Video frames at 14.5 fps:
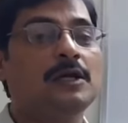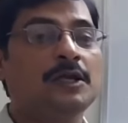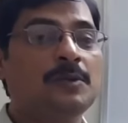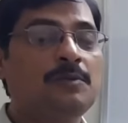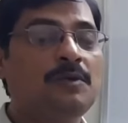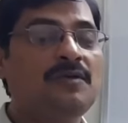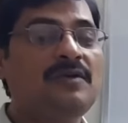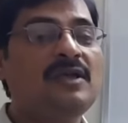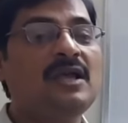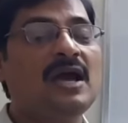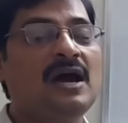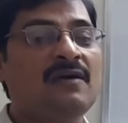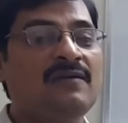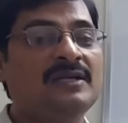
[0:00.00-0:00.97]

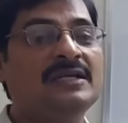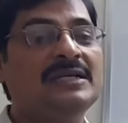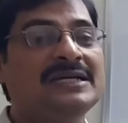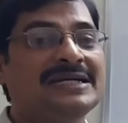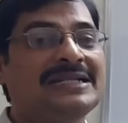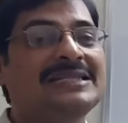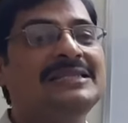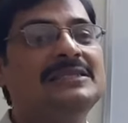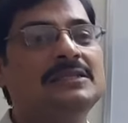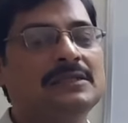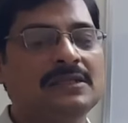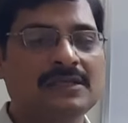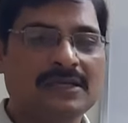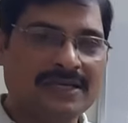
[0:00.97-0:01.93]
removing our health
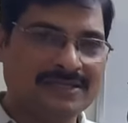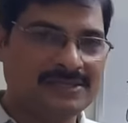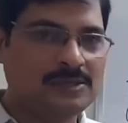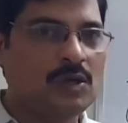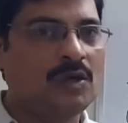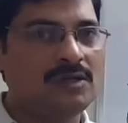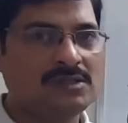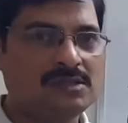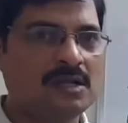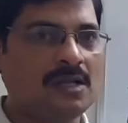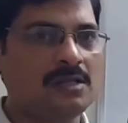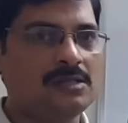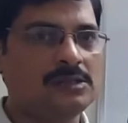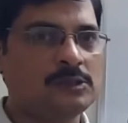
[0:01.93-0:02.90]
hazards
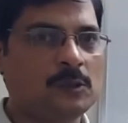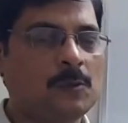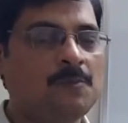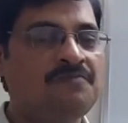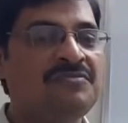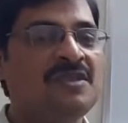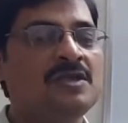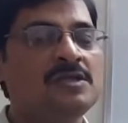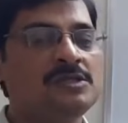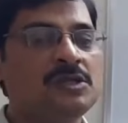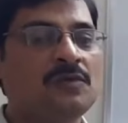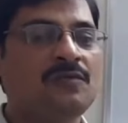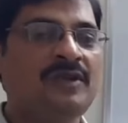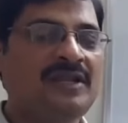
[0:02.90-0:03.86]
also.
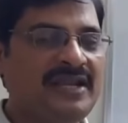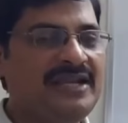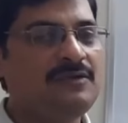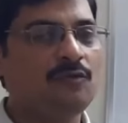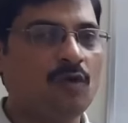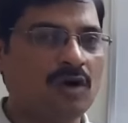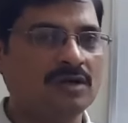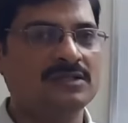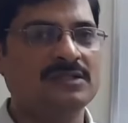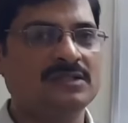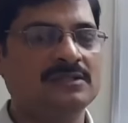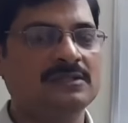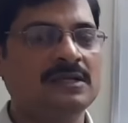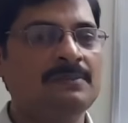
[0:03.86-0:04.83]
So we need
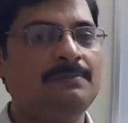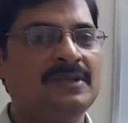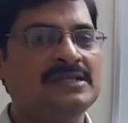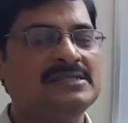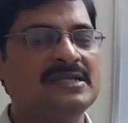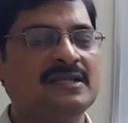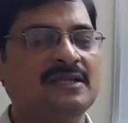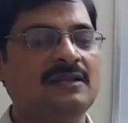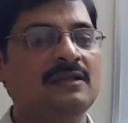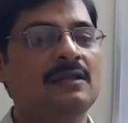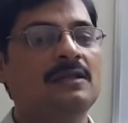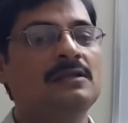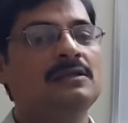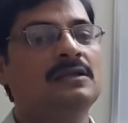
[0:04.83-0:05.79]
water compulsory.
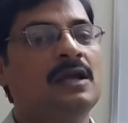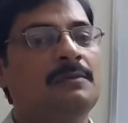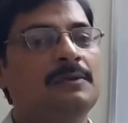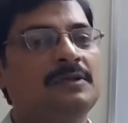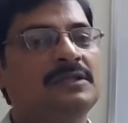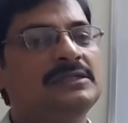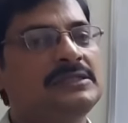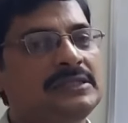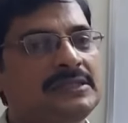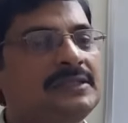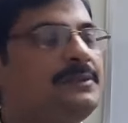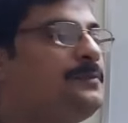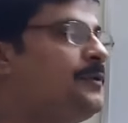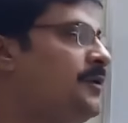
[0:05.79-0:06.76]
Come to the
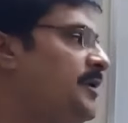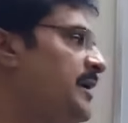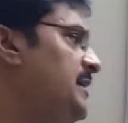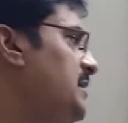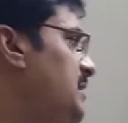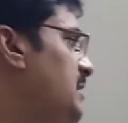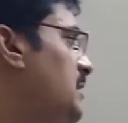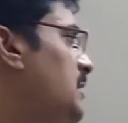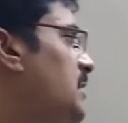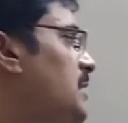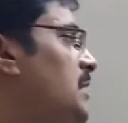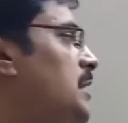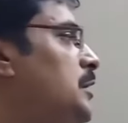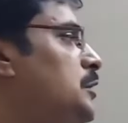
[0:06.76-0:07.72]
third point,
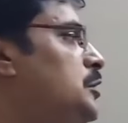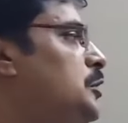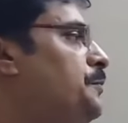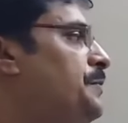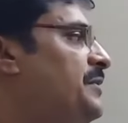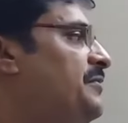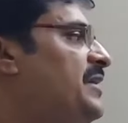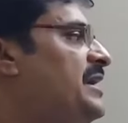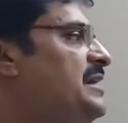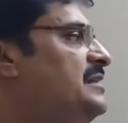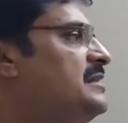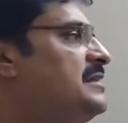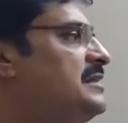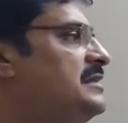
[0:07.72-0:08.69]
to
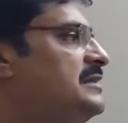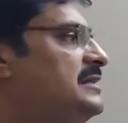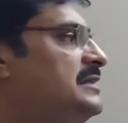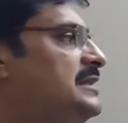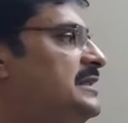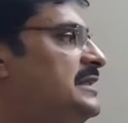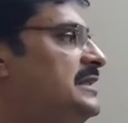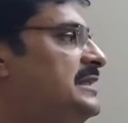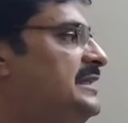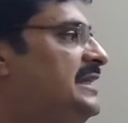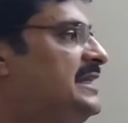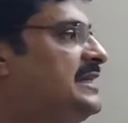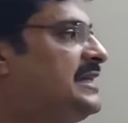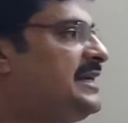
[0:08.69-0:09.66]
prevent the
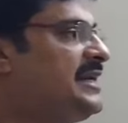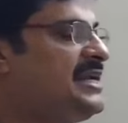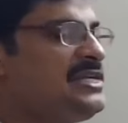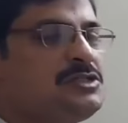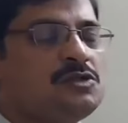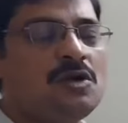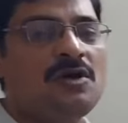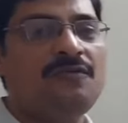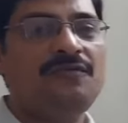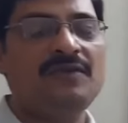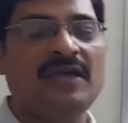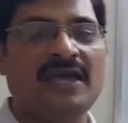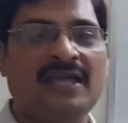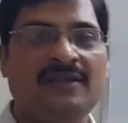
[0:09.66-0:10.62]
degradation
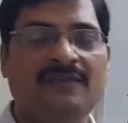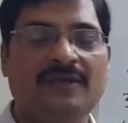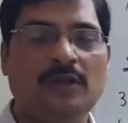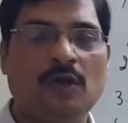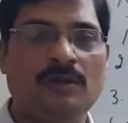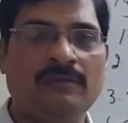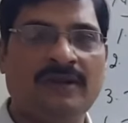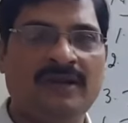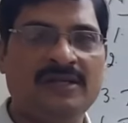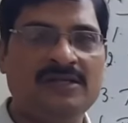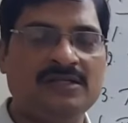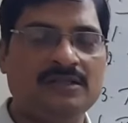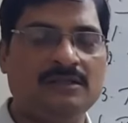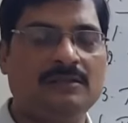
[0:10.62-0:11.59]
of
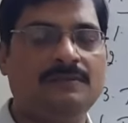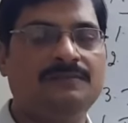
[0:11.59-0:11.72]
environment.